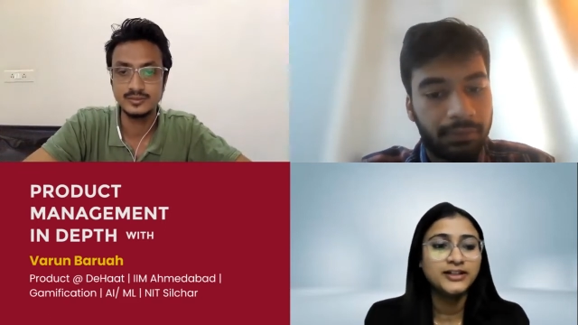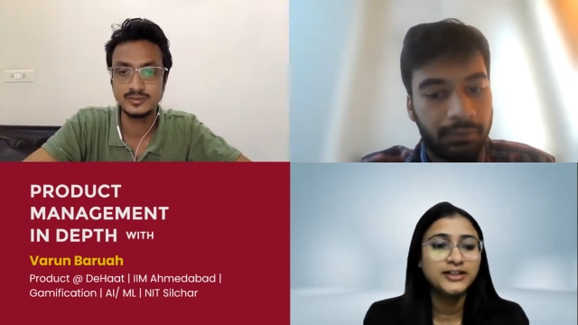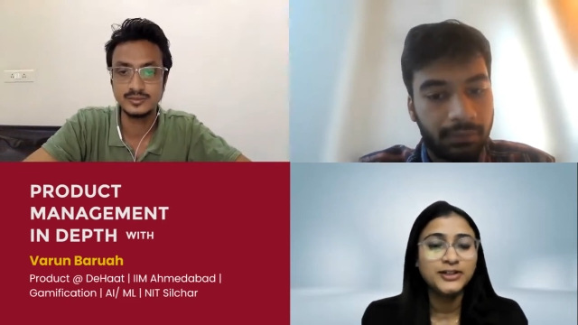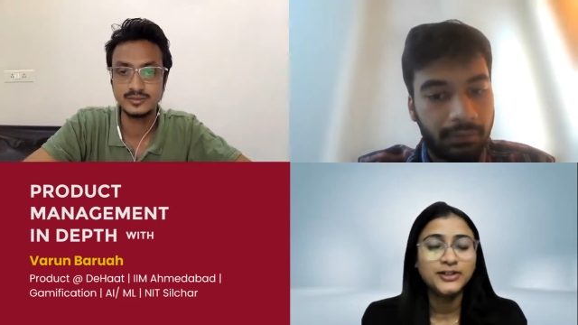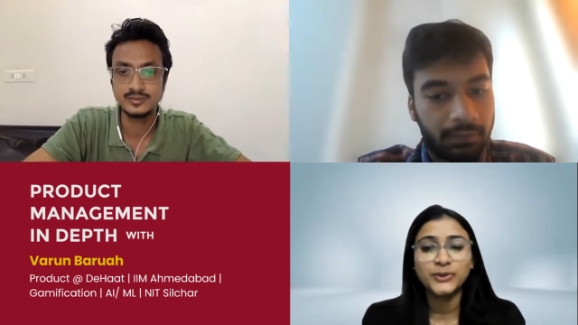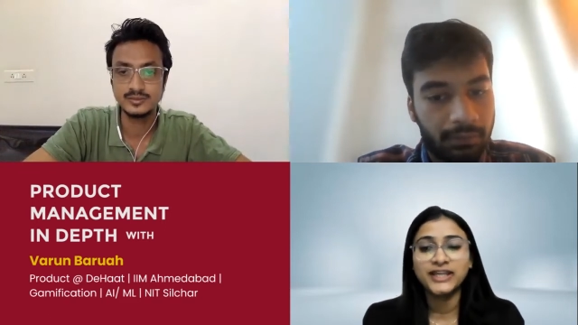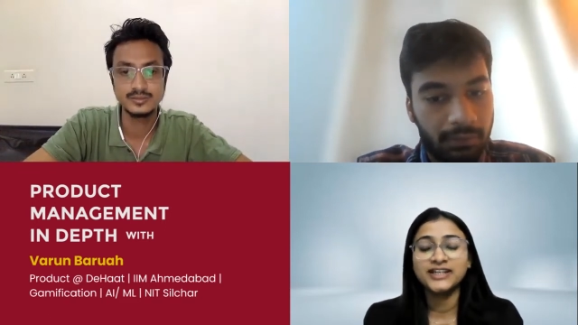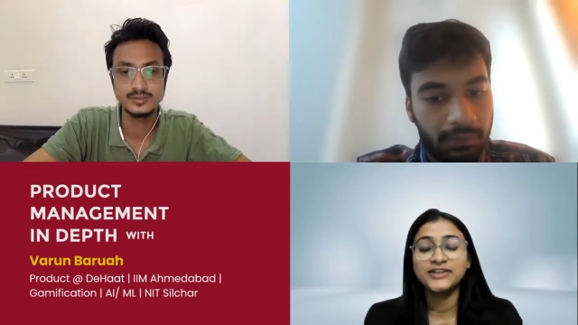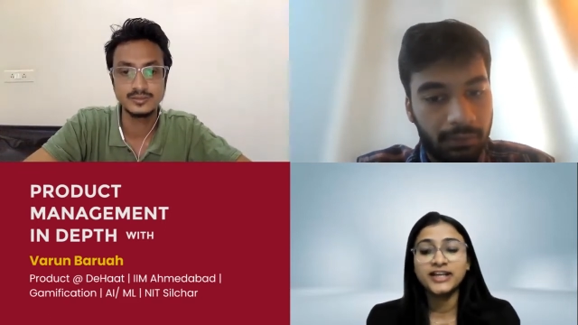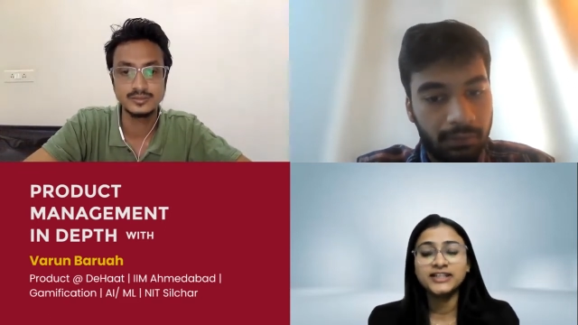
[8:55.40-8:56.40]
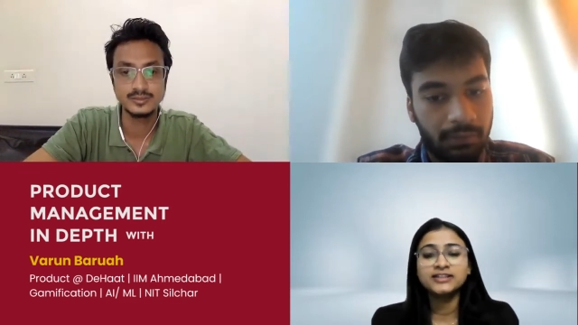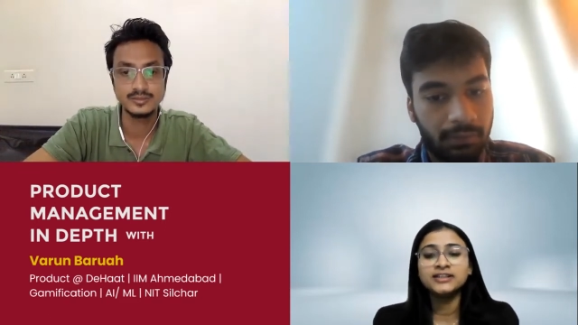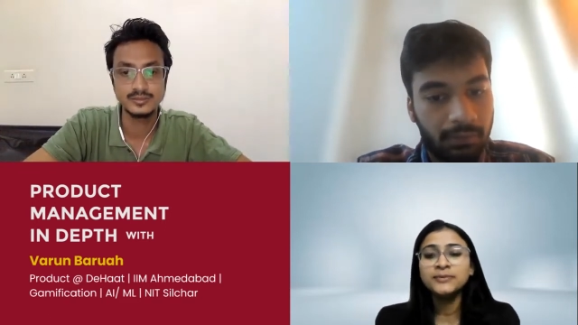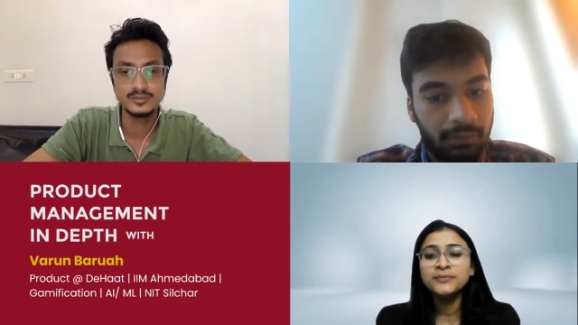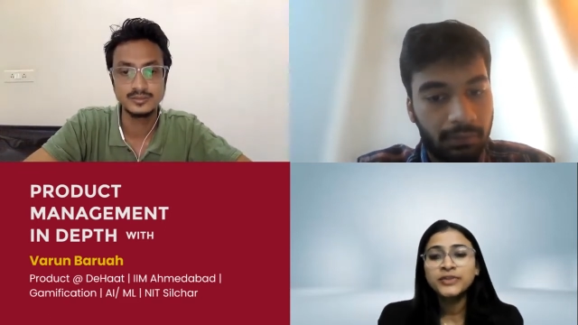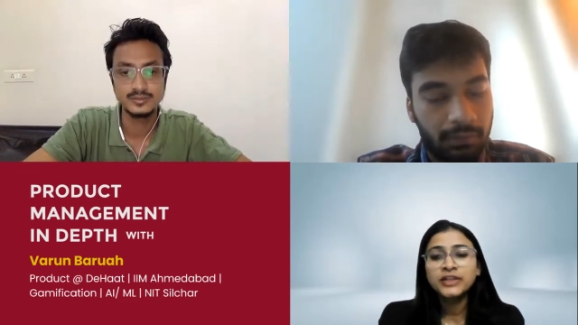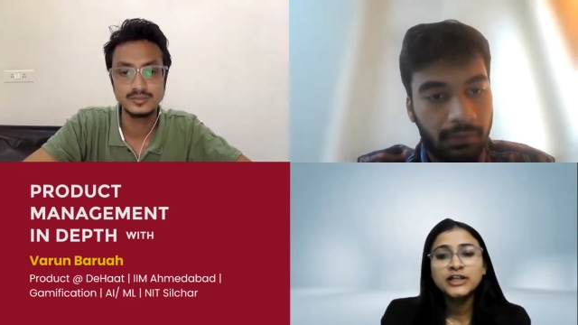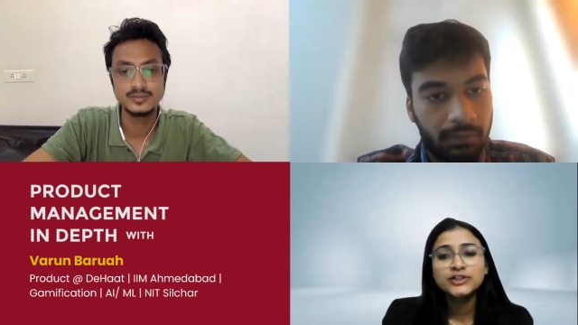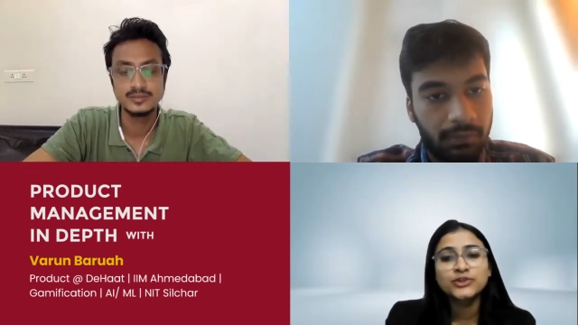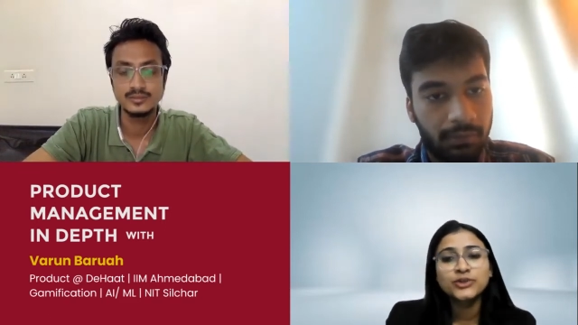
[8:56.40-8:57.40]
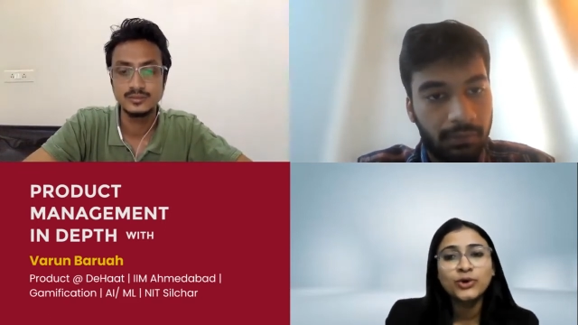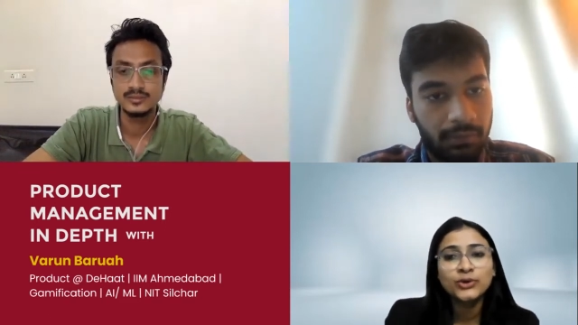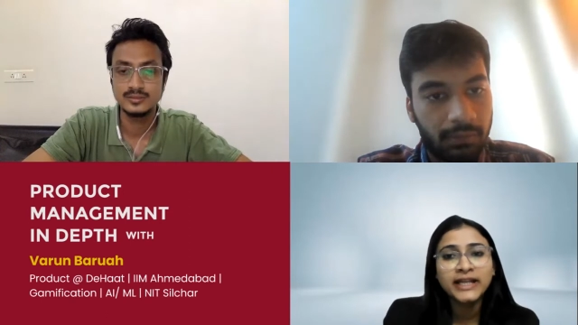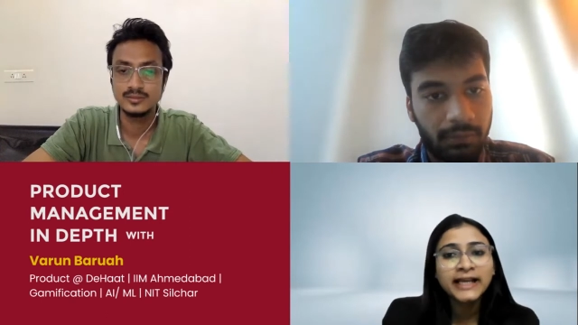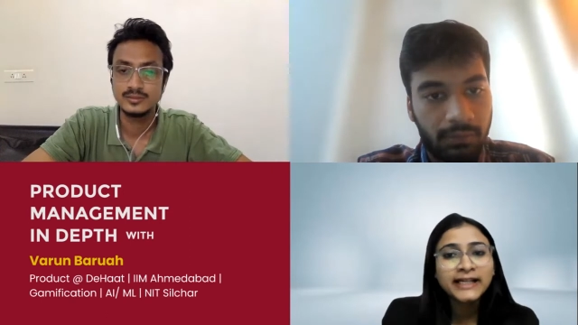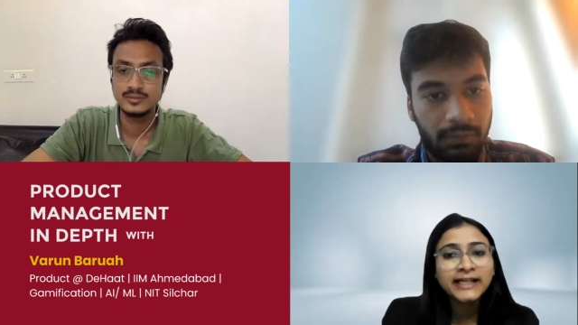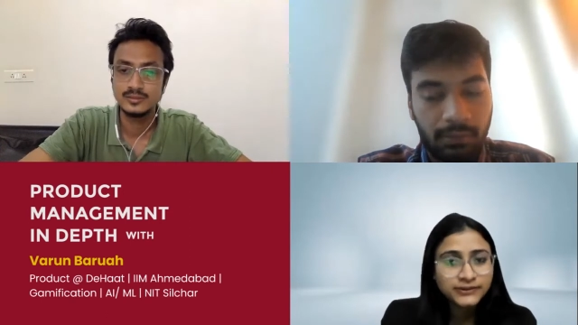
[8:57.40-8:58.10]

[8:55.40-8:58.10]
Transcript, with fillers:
Speaker 1: Okay, great, sir. So next,